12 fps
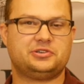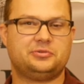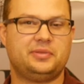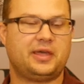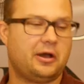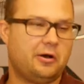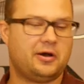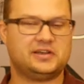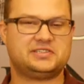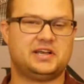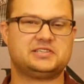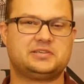or be like, oh, I
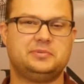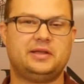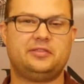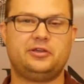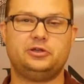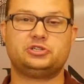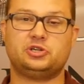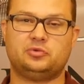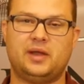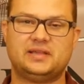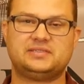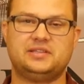saw someone down there, you should
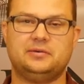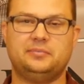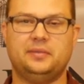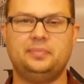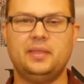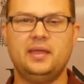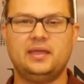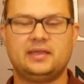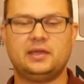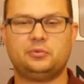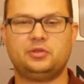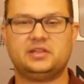arrest them and
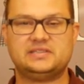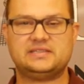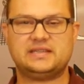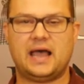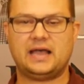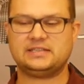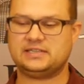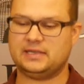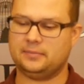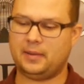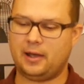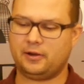get really
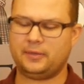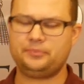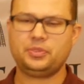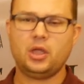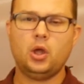Stasi about it